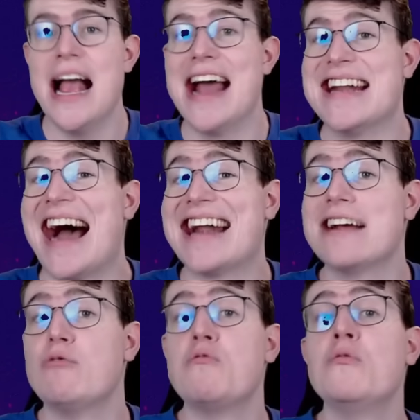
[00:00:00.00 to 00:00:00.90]
and the other
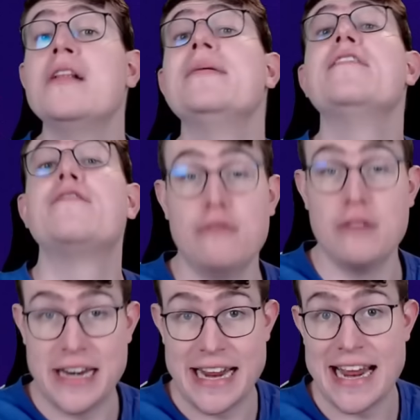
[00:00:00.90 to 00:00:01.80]
one will be through
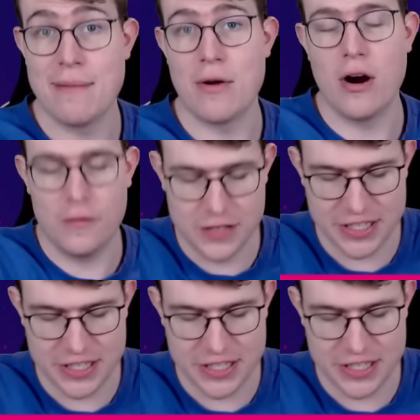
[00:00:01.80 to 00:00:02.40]
an in-game offer.